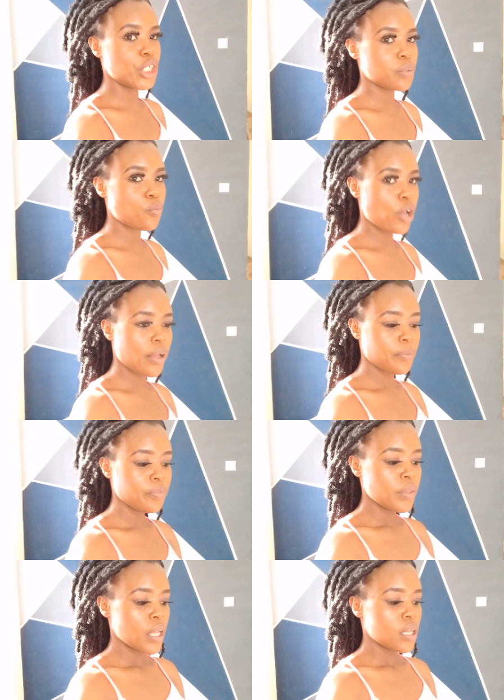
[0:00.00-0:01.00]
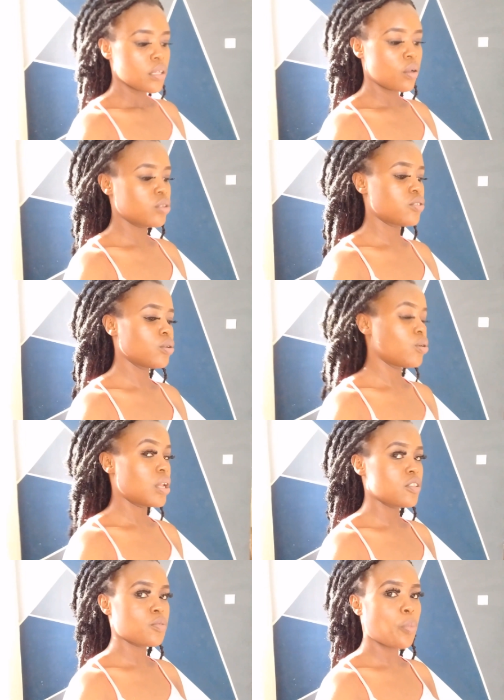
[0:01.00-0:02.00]
gymwear also
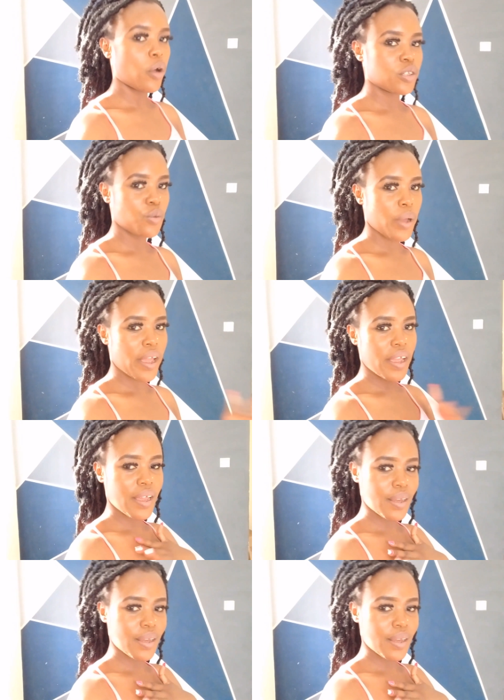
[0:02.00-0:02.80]
known as wear.